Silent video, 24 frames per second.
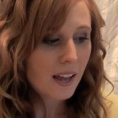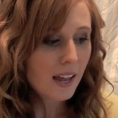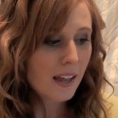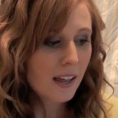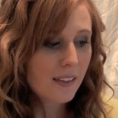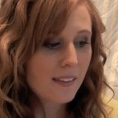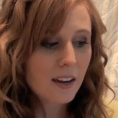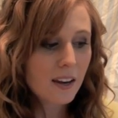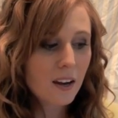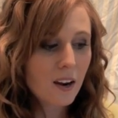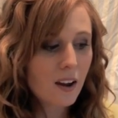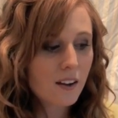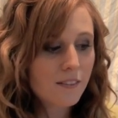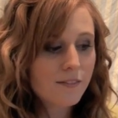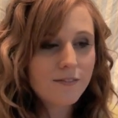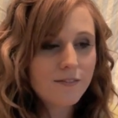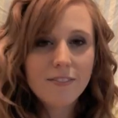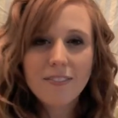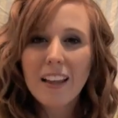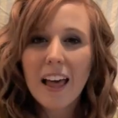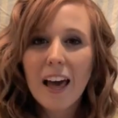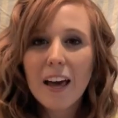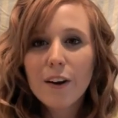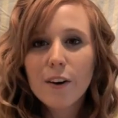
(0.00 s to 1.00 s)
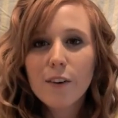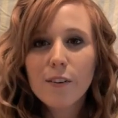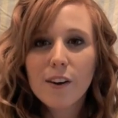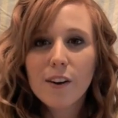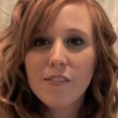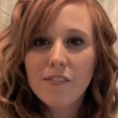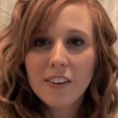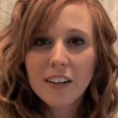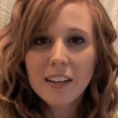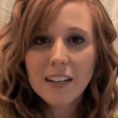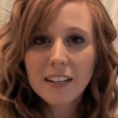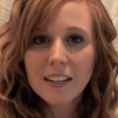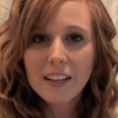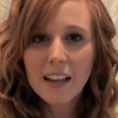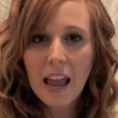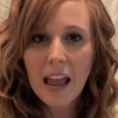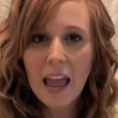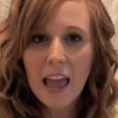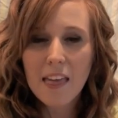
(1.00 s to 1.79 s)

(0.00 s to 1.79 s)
And then you have Flatterific,